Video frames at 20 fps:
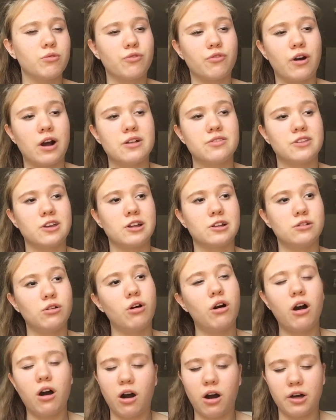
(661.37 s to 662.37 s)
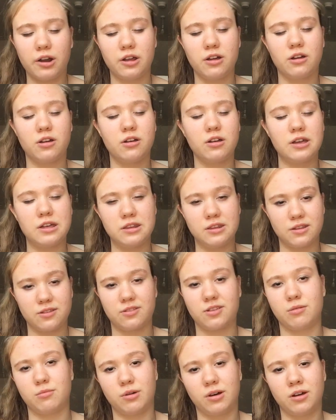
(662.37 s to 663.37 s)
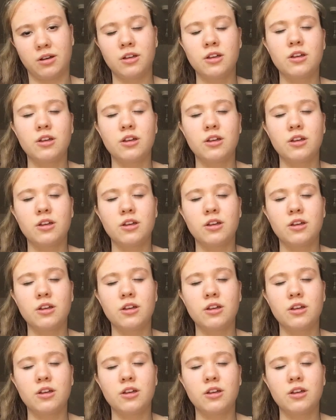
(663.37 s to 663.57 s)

find it a lot harder in the summer